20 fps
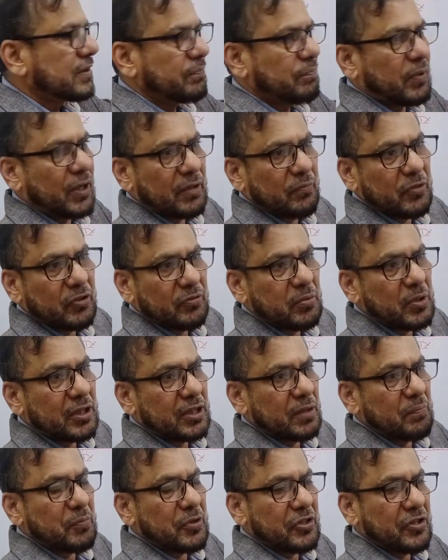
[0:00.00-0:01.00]
permissible
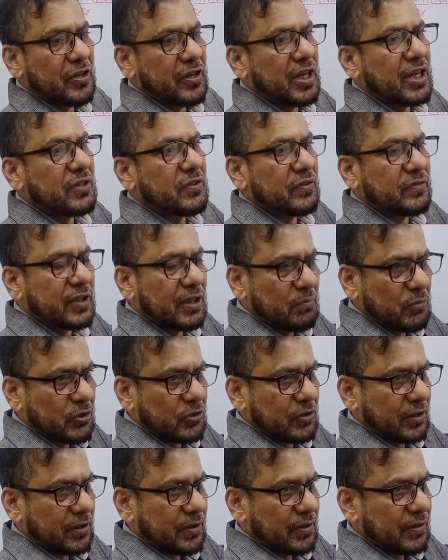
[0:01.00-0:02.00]
temperature rise of the
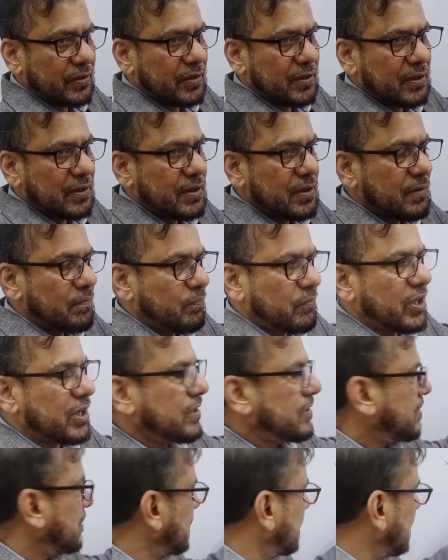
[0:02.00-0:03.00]
motor.
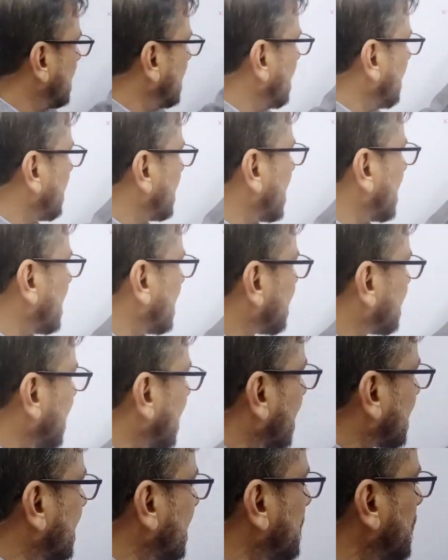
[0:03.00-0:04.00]
But we are disconnecting